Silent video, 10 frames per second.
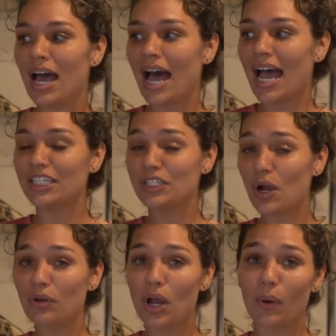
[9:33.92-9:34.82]
I
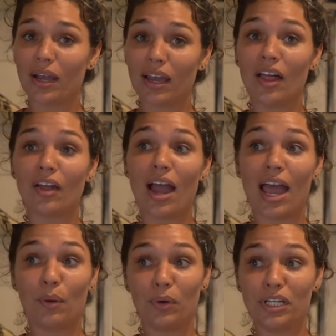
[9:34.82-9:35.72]
don't know what color
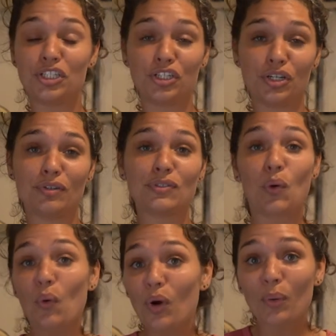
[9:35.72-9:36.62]
I would choose
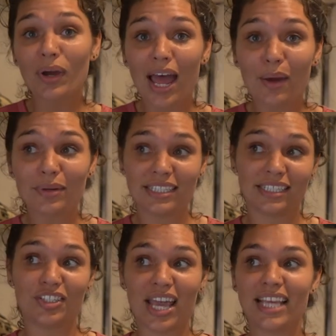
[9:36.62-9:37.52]
or what I would
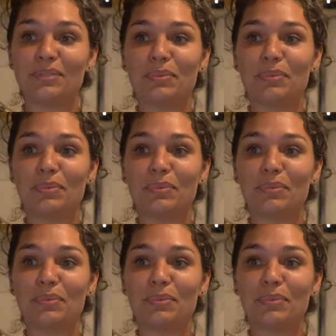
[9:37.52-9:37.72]
suggest,